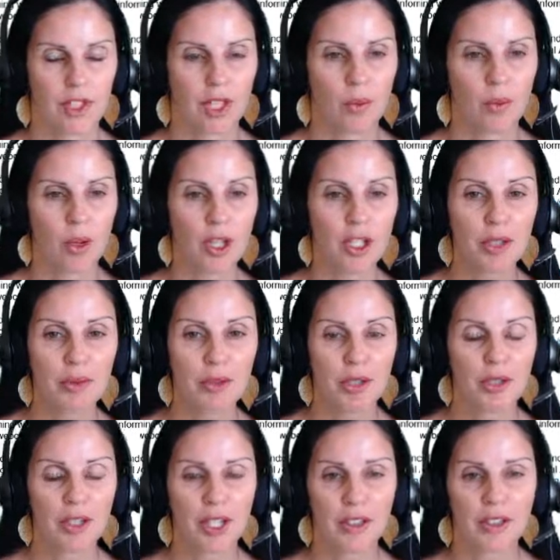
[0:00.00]
Welcome
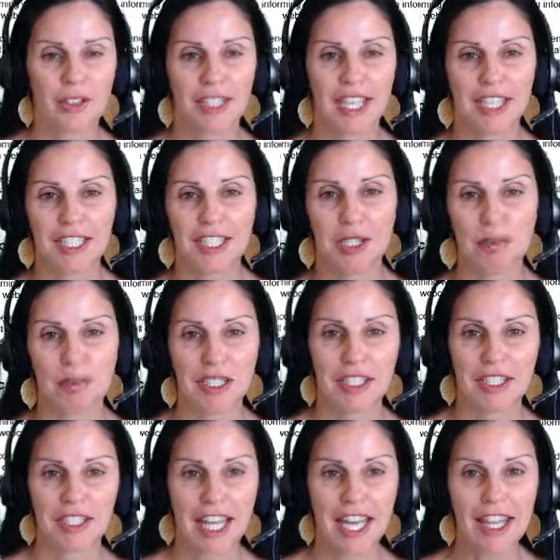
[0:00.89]
to another Tech Tip in
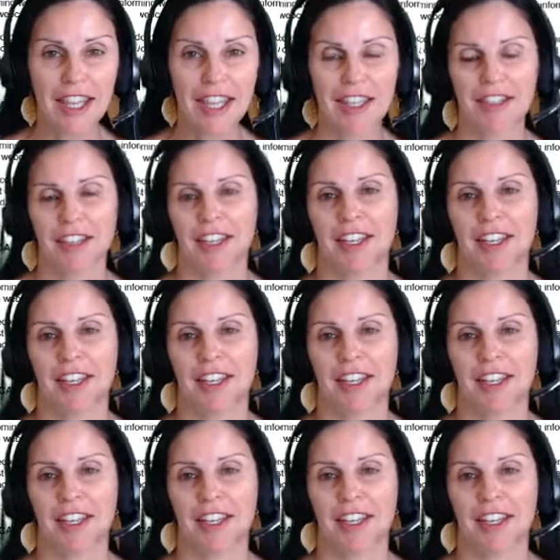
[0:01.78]
a Tenth.